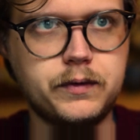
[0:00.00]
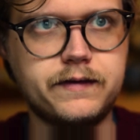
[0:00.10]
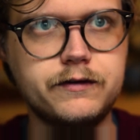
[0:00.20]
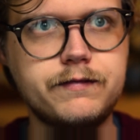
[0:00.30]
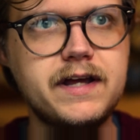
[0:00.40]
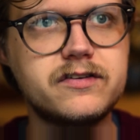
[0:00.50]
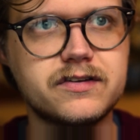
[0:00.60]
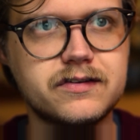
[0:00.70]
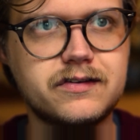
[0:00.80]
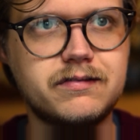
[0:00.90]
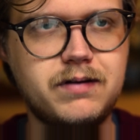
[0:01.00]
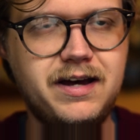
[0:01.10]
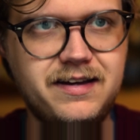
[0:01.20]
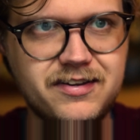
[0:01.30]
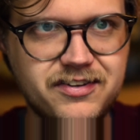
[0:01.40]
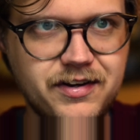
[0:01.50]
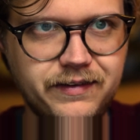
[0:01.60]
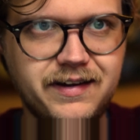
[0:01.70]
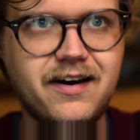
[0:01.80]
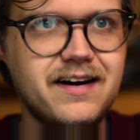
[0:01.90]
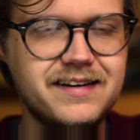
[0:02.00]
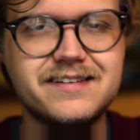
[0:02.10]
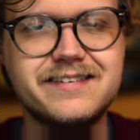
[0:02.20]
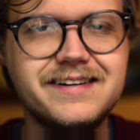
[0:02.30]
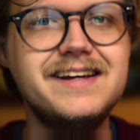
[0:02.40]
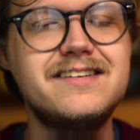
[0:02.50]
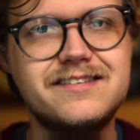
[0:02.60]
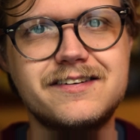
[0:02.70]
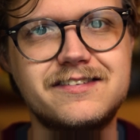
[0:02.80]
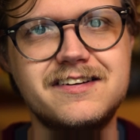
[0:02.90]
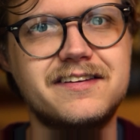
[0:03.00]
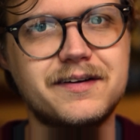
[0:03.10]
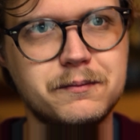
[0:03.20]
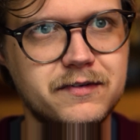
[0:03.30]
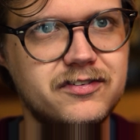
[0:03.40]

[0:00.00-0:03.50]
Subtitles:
with their faces, so the audience needs to see them,